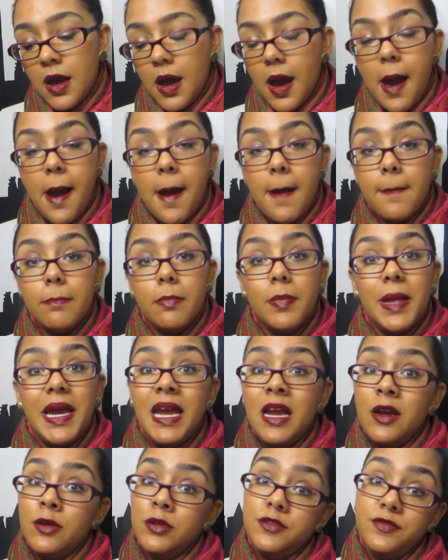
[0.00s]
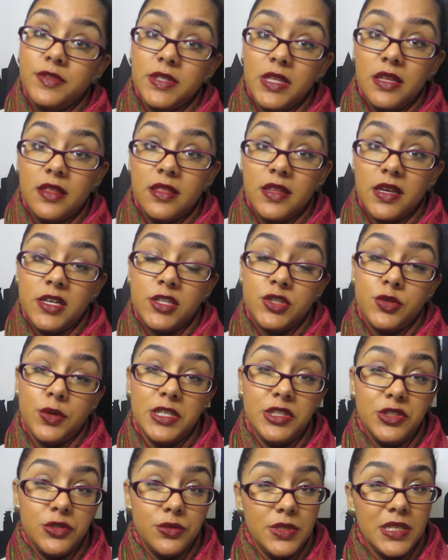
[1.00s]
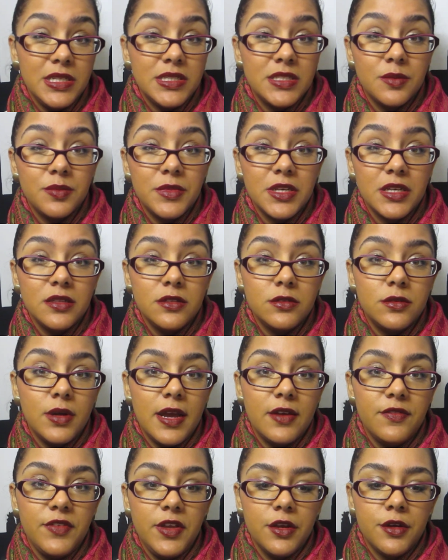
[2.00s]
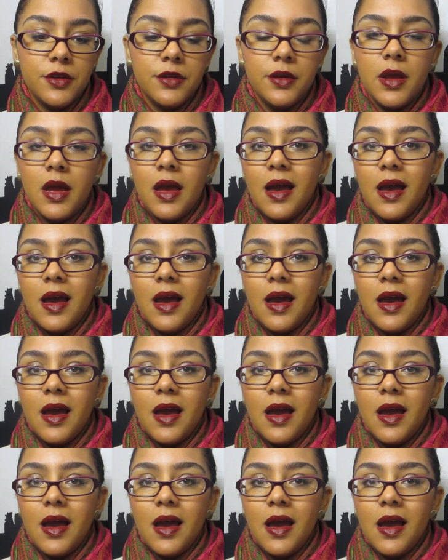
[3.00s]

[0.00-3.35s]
Um, my hair is really thick, so I do need something a little heavier.